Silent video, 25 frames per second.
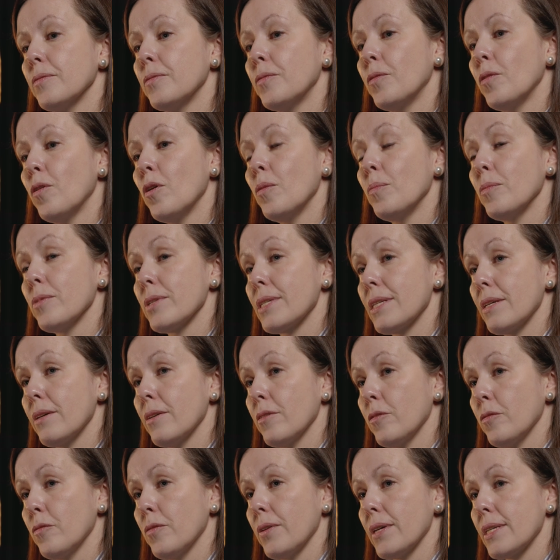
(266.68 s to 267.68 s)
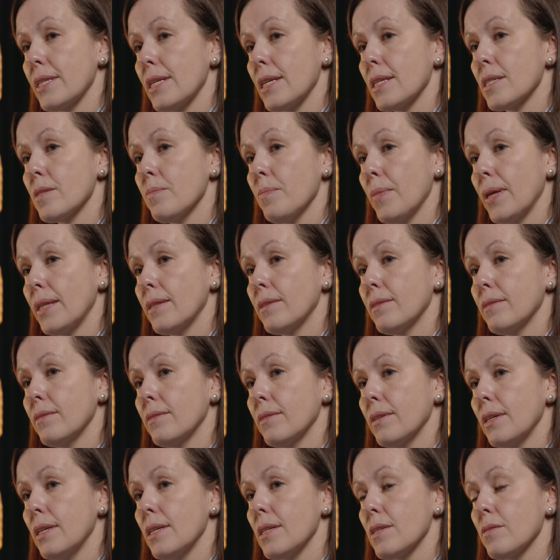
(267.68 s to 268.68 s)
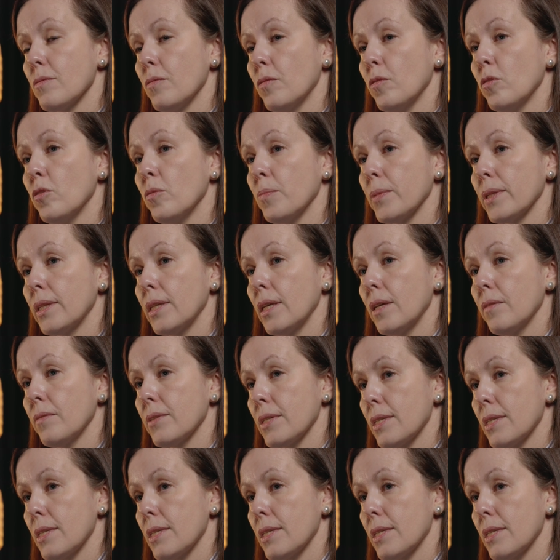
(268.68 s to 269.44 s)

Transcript: form of assessment is formative